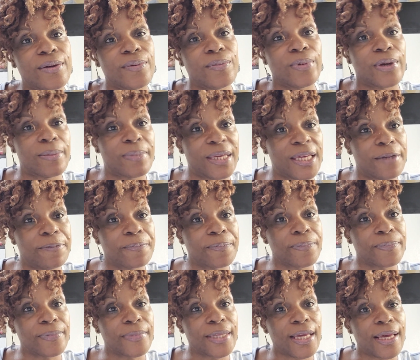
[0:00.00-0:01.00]
women,
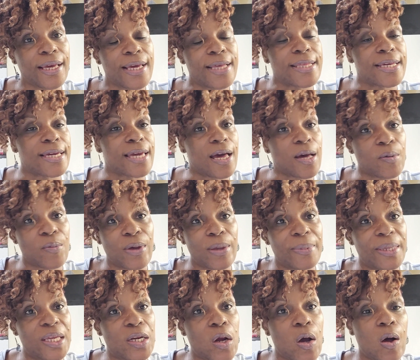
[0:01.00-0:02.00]
the young
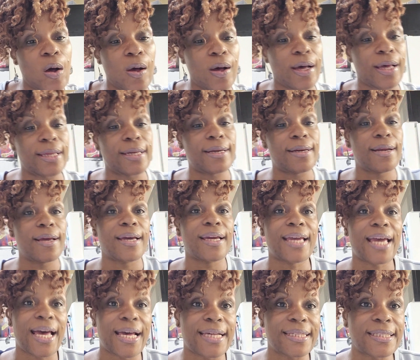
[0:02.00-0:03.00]
women on
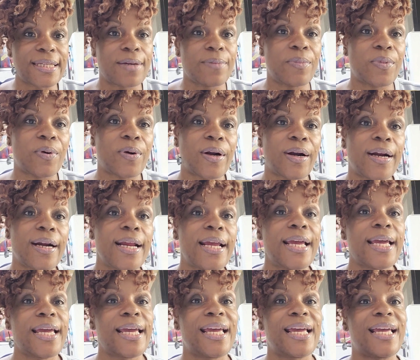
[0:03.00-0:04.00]
Casa Amor,
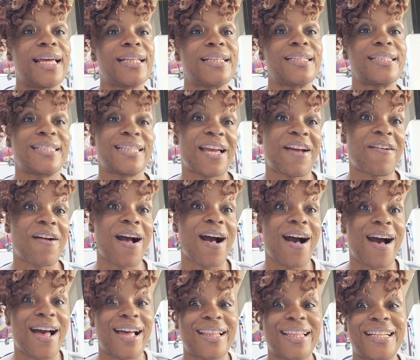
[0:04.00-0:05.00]
and Sarah
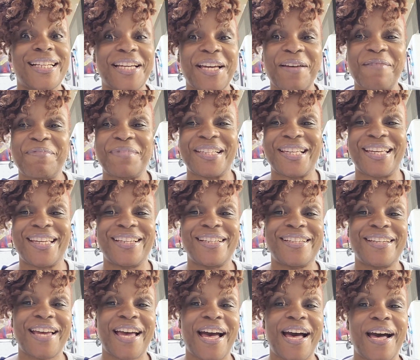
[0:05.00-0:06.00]
Hyland comes in
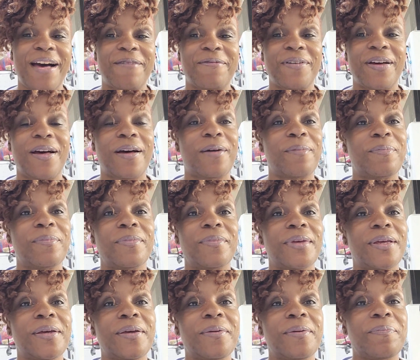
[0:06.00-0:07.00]
to have
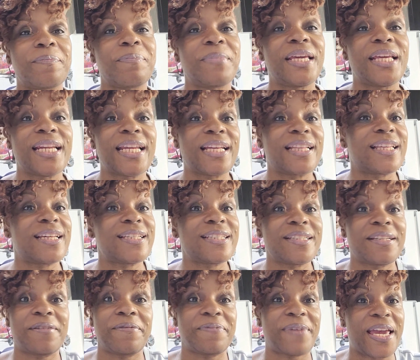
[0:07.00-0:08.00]
meaningless
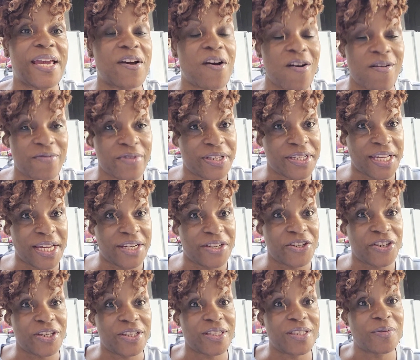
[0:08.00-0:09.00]
and fake
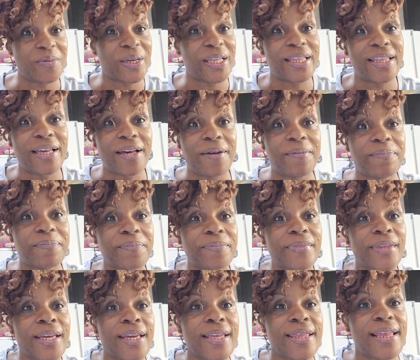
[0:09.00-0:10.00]
conversations with them
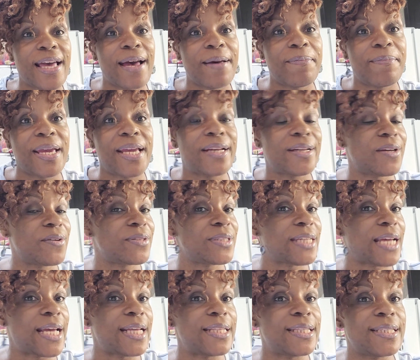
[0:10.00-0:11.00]
that make no
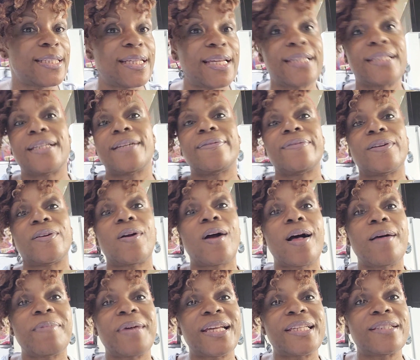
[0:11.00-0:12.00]
sense, as if they're
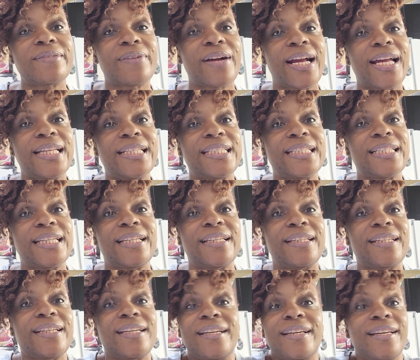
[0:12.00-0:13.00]
all best friends and,